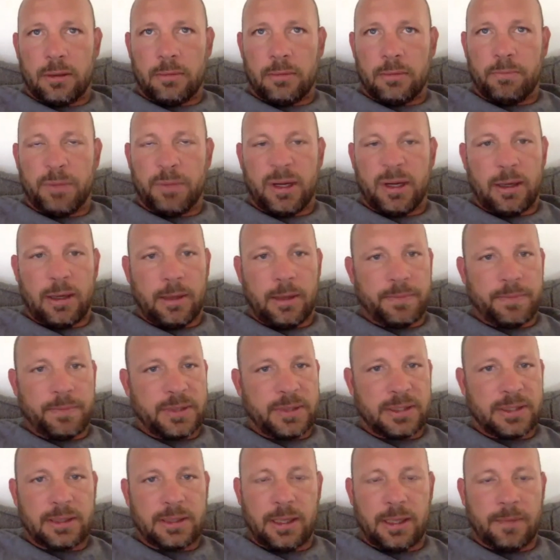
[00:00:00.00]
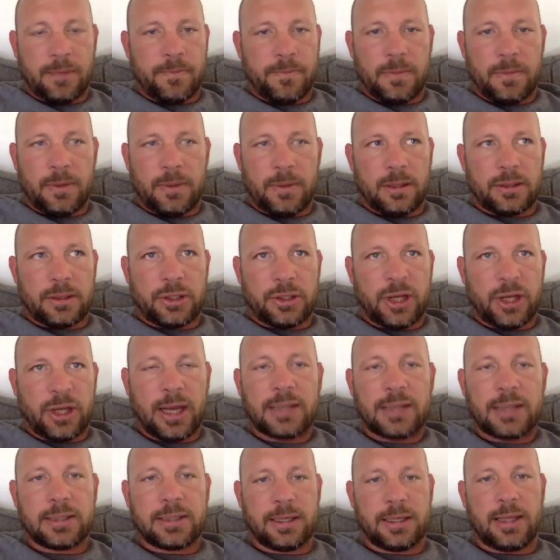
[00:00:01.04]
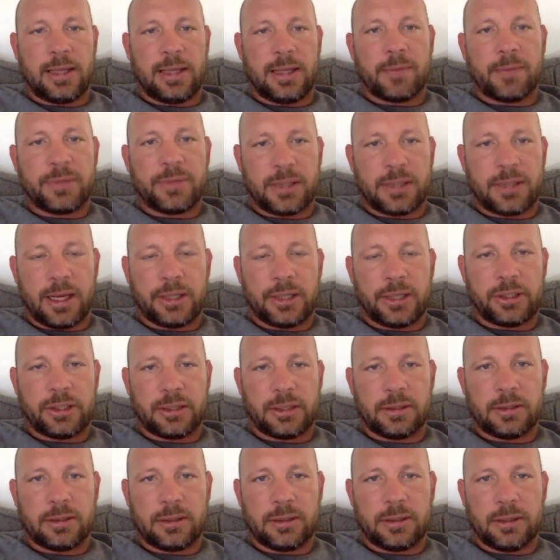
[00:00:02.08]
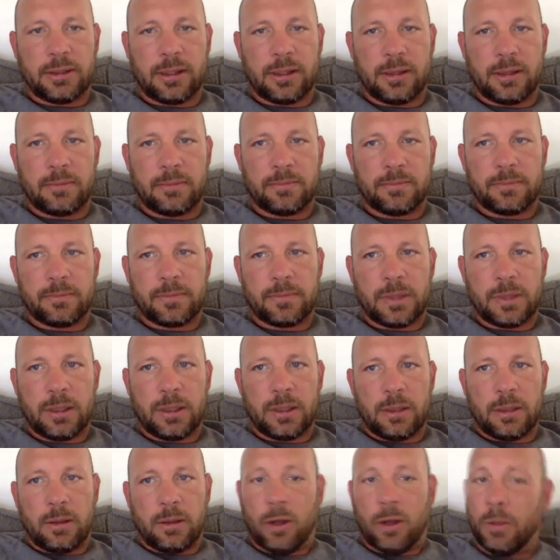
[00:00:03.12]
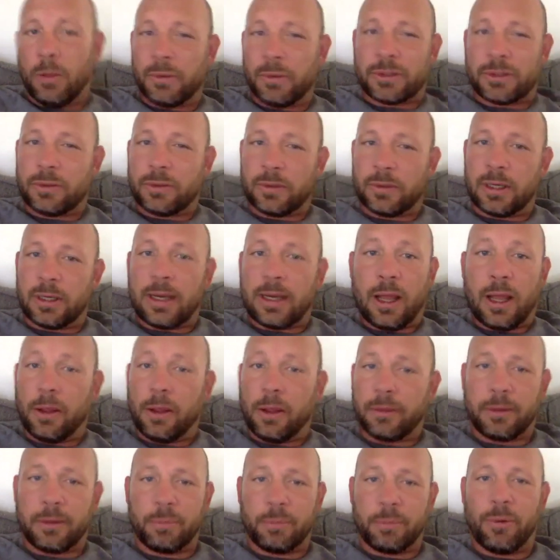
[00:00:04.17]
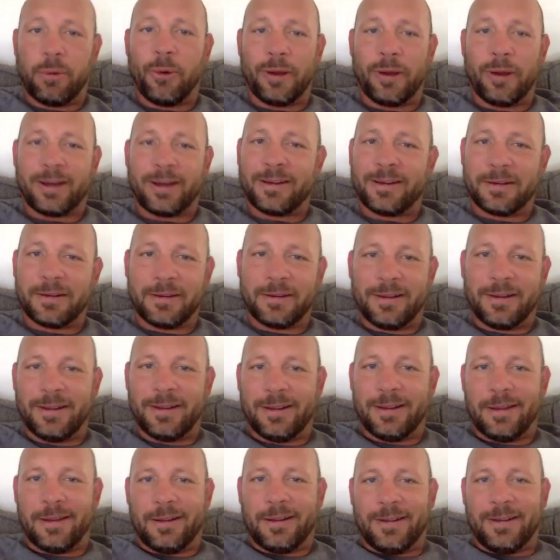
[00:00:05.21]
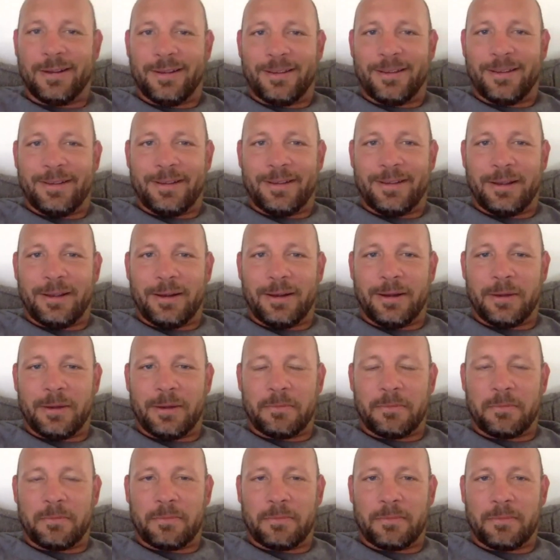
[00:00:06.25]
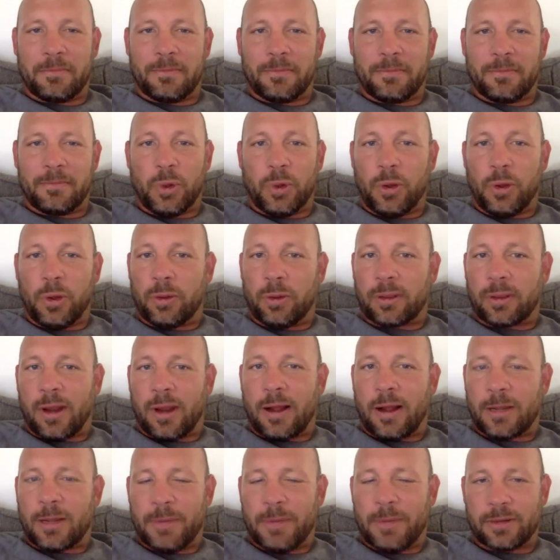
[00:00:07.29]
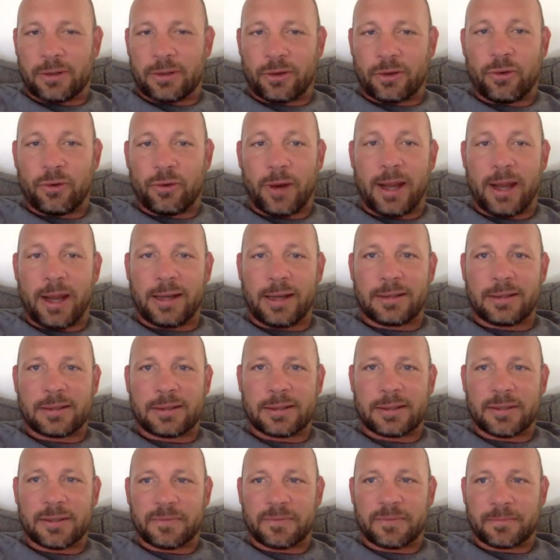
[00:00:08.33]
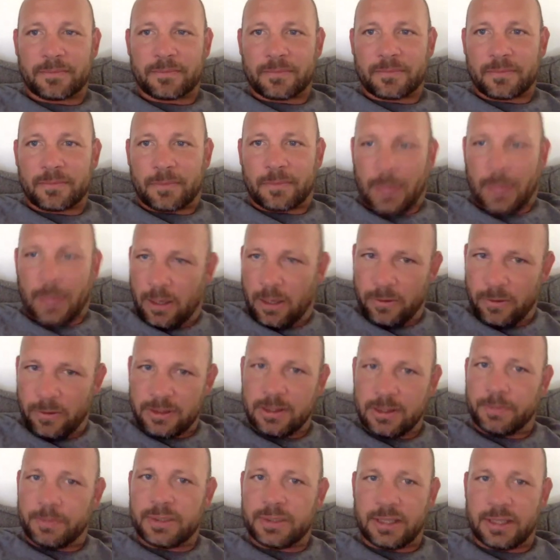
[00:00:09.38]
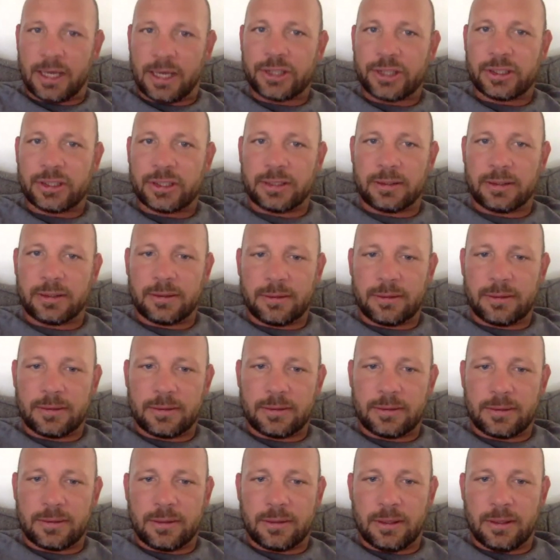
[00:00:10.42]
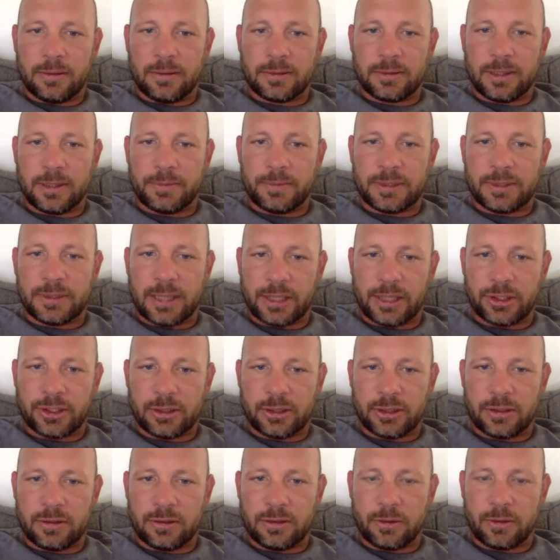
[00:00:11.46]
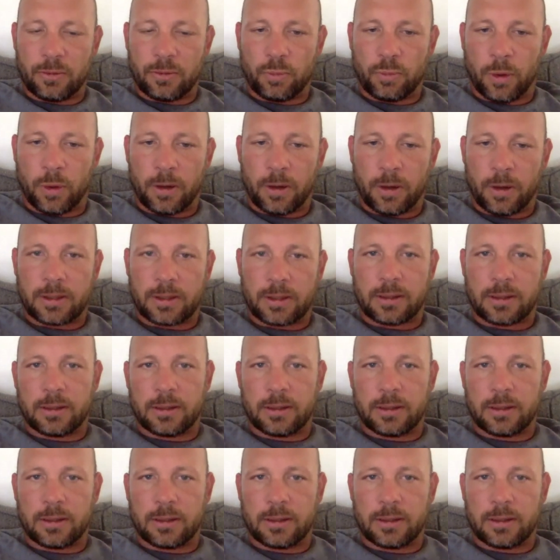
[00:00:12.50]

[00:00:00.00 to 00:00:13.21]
but chasing that obsession, almost to an unhealthy point. When you talk about the greats, there was an obsession. There was an obsession to their work,